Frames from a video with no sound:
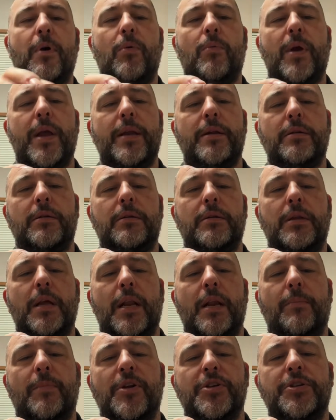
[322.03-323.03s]
wait, and
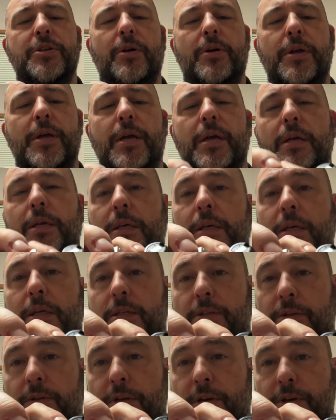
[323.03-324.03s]
I'm gonna show you.
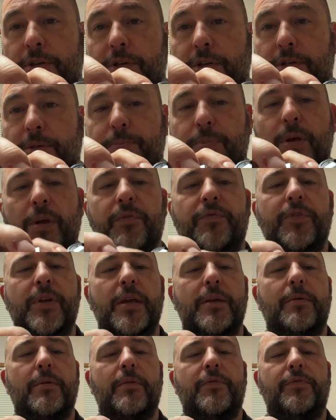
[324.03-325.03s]
So there's your sp
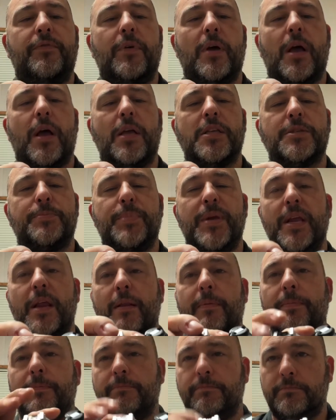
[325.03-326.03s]
uh, speed,
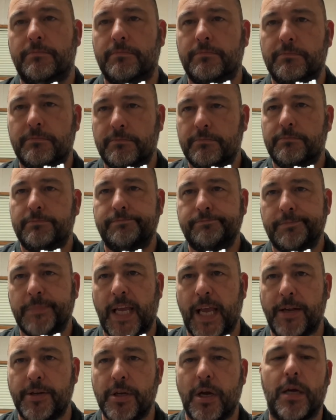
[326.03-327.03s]

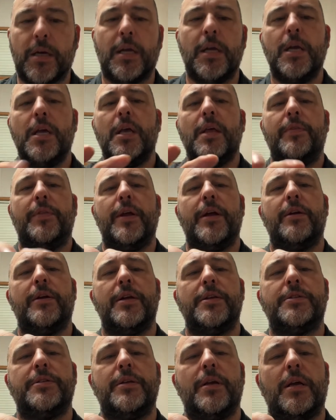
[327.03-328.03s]
can't talk. There
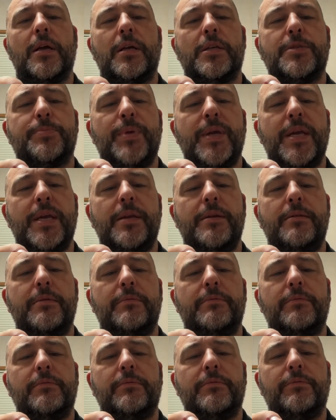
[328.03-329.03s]
is the speed,
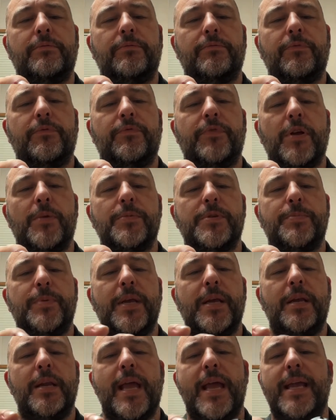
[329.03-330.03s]
film
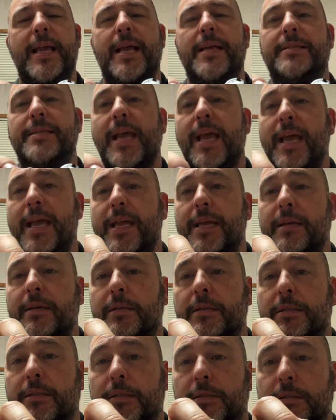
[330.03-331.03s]
speed ASA
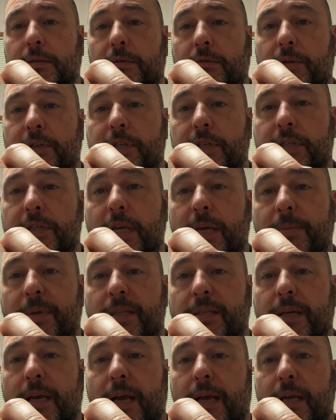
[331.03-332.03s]
which is same
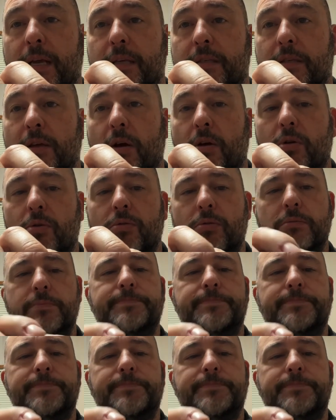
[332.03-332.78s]
as ISO.